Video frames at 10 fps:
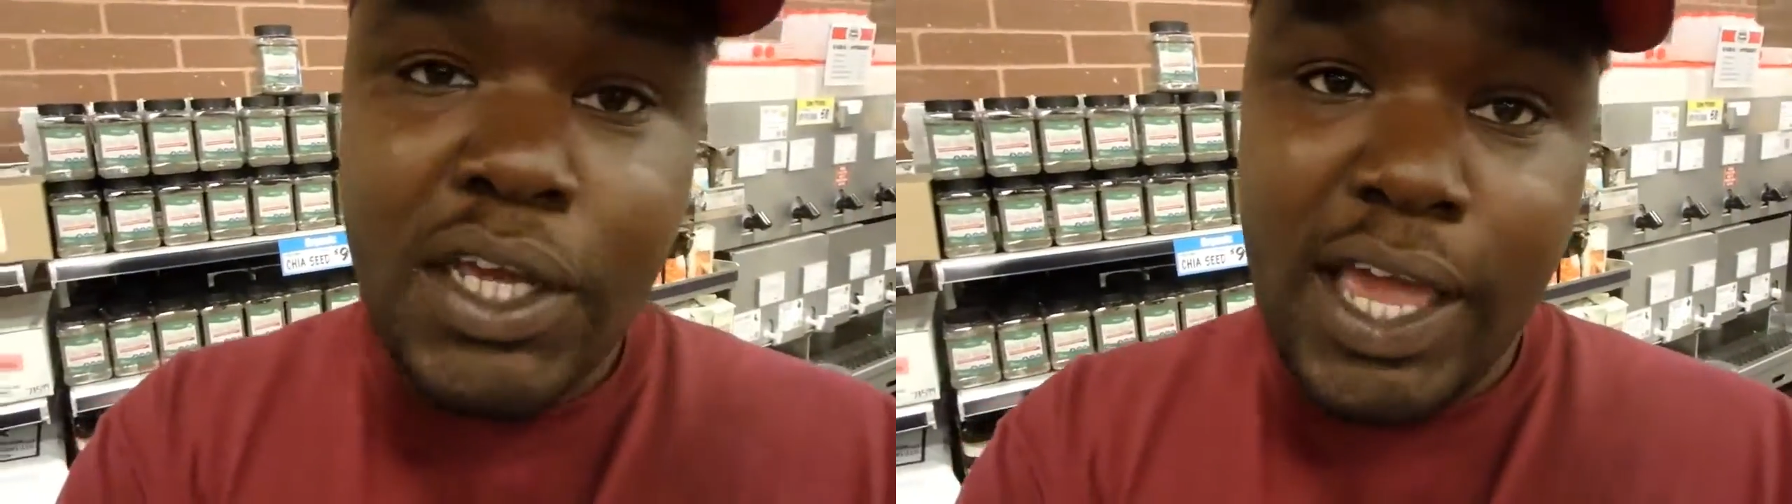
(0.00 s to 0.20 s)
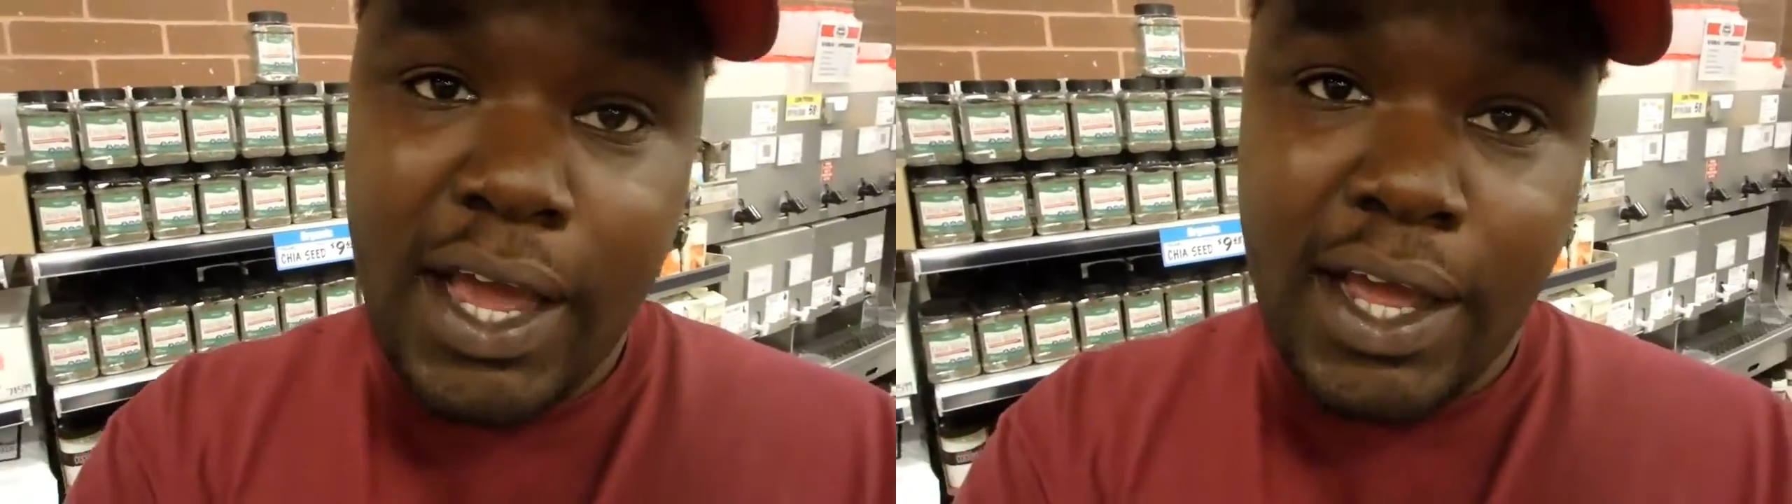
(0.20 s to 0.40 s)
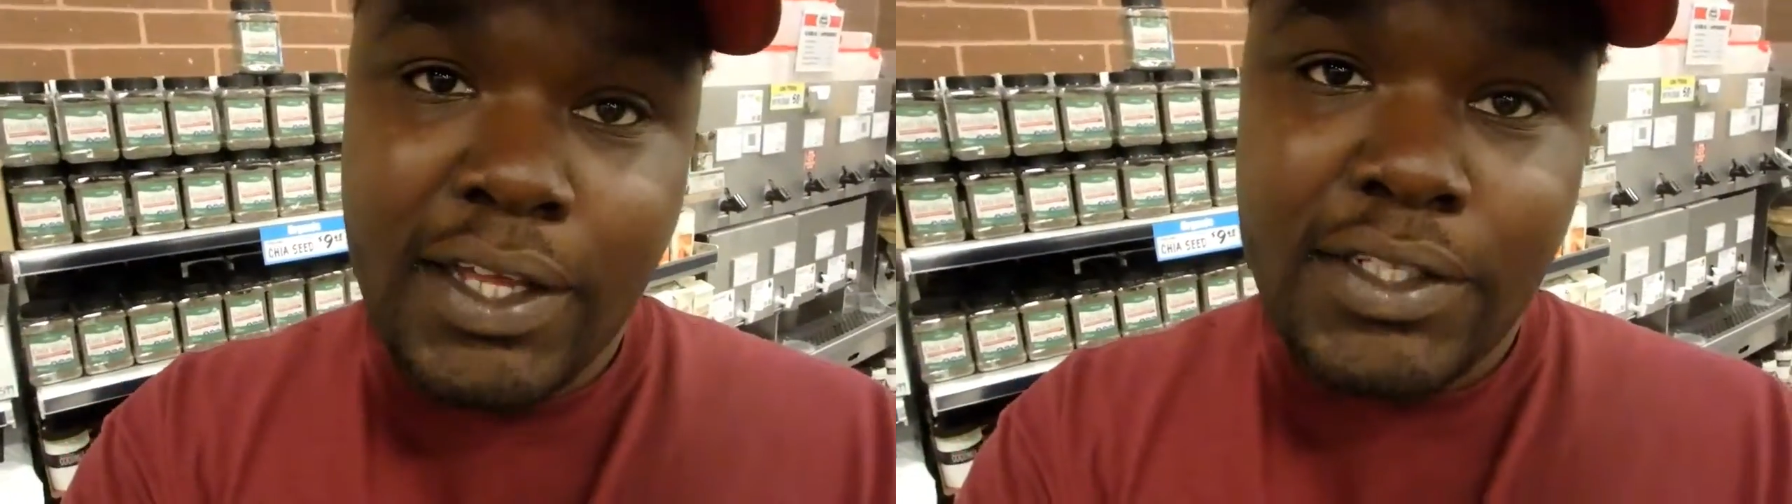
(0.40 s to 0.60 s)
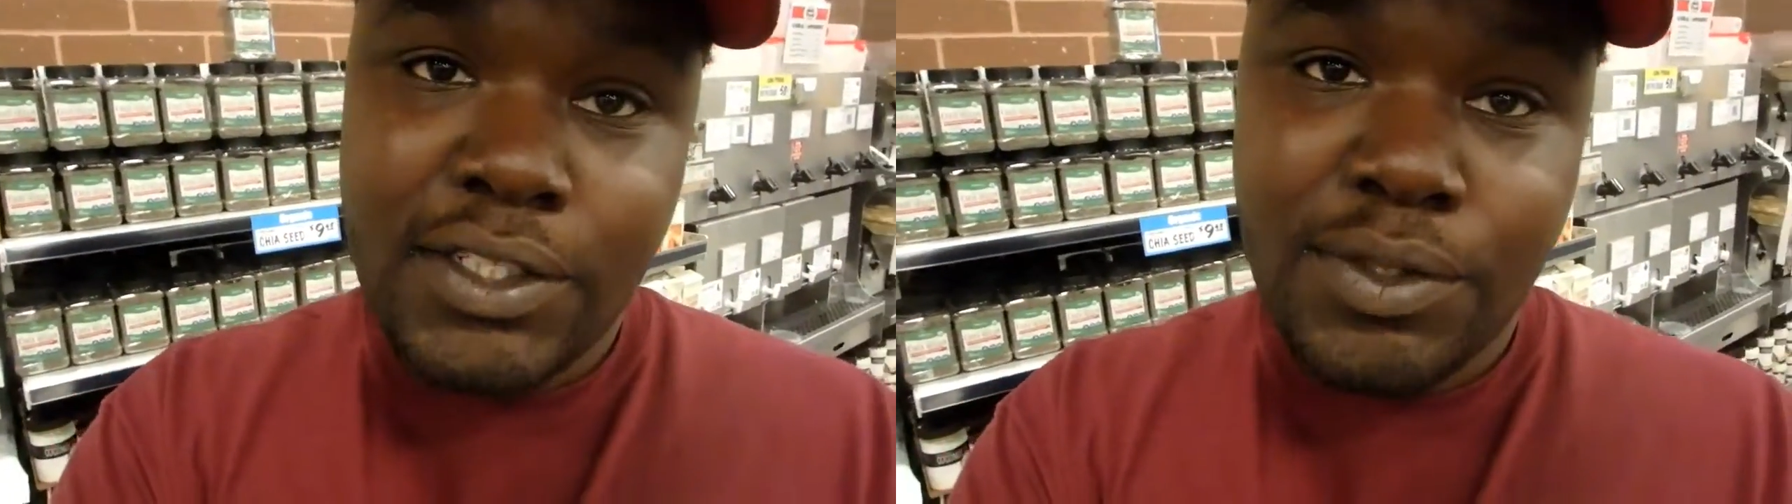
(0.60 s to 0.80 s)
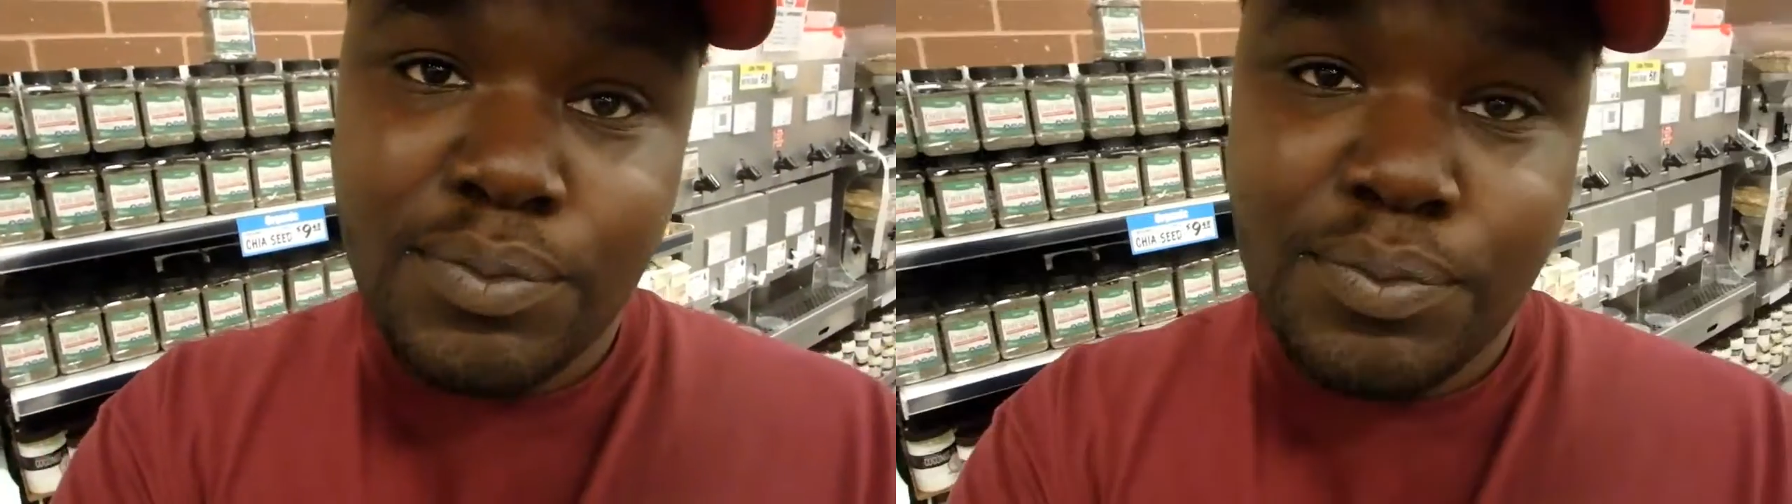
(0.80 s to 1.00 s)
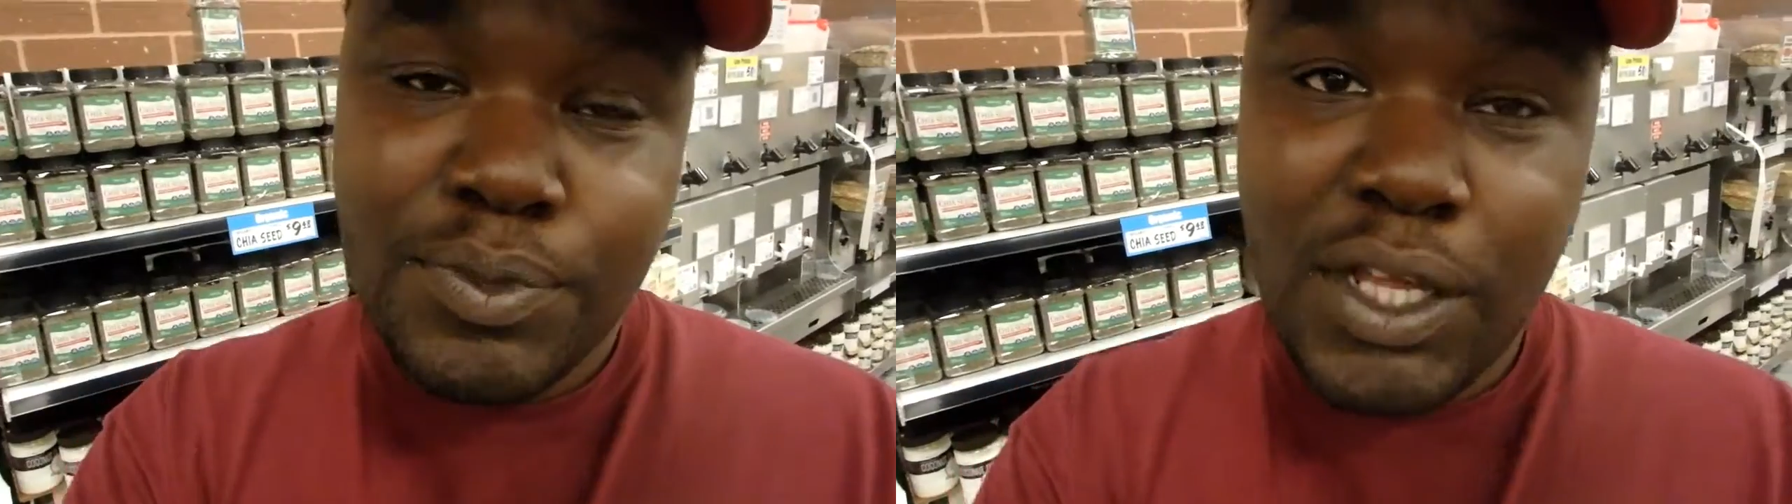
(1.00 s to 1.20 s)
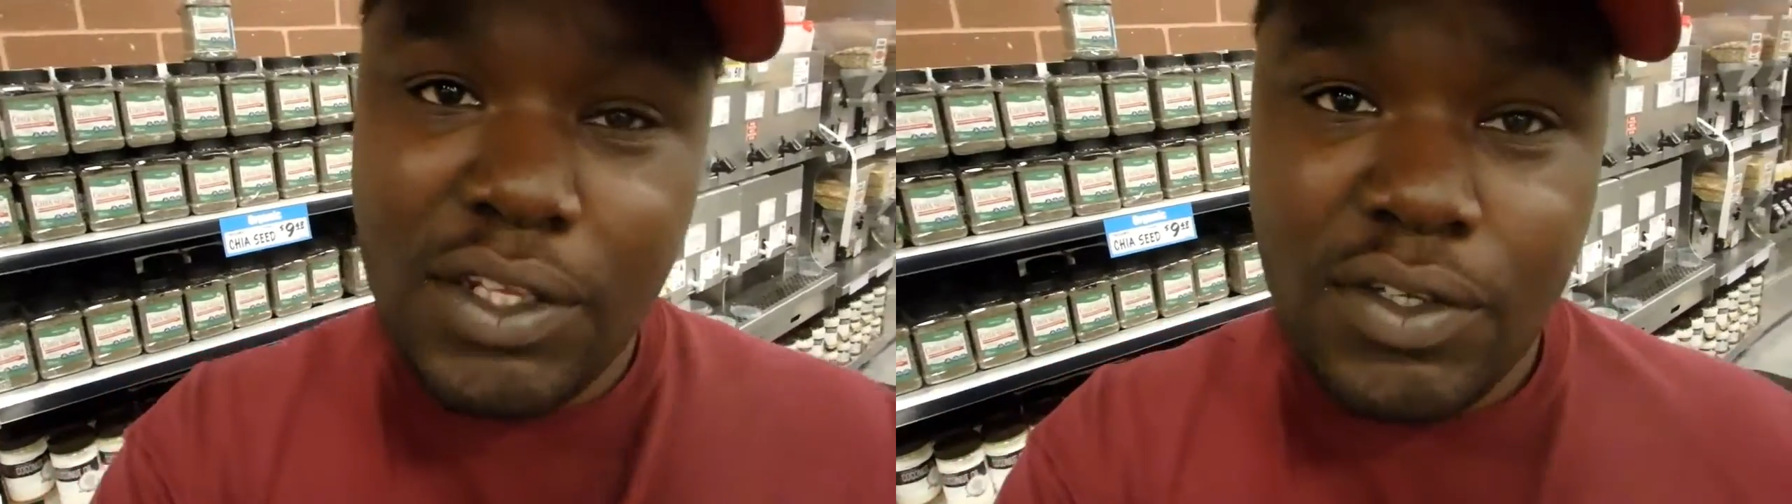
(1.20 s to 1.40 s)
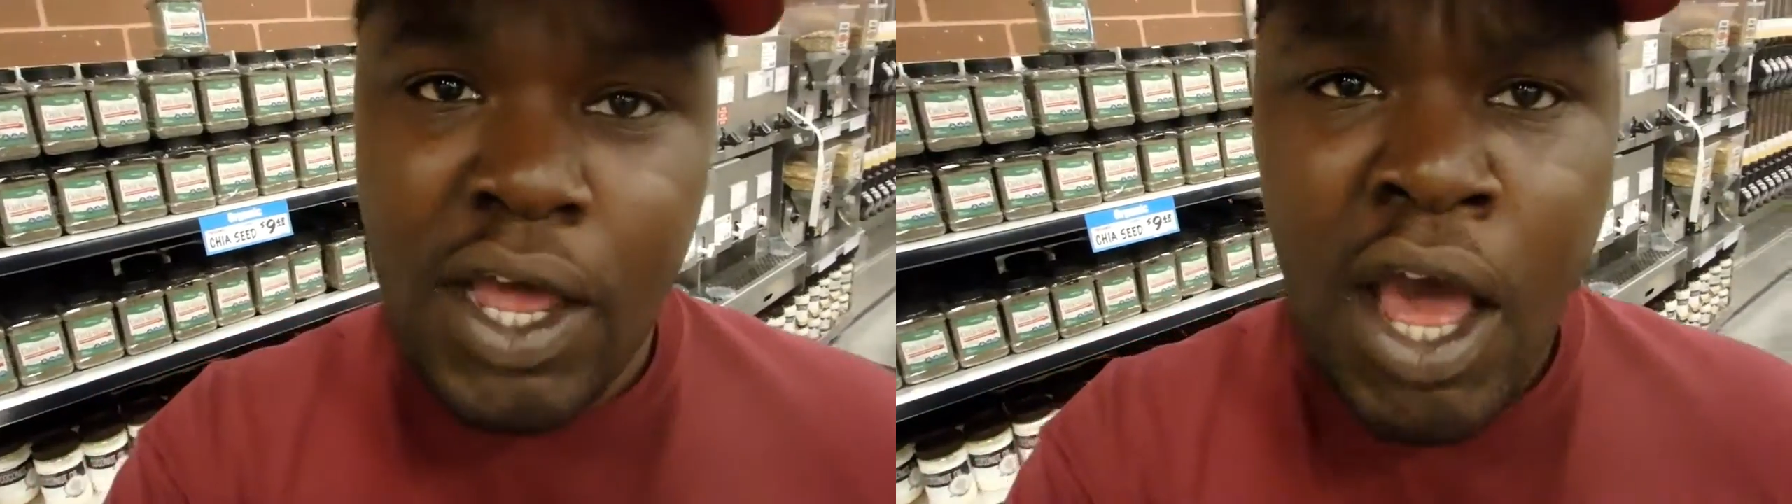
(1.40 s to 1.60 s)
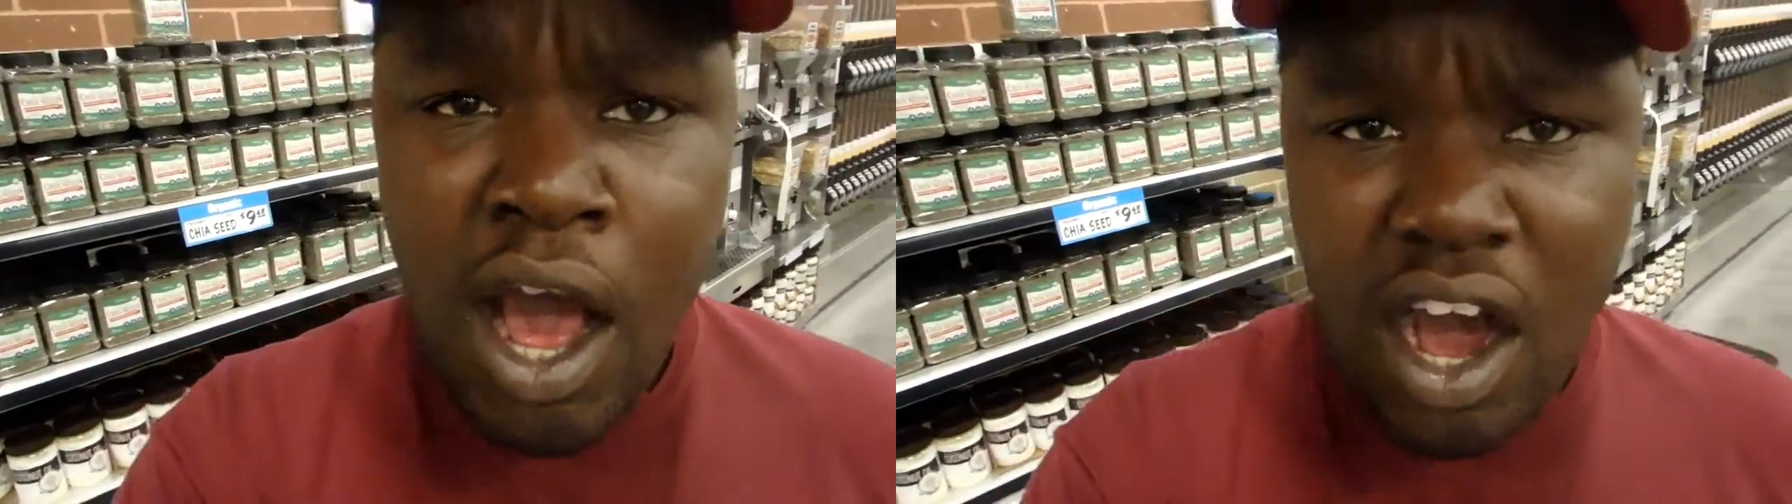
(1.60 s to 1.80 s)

yeah guys that's what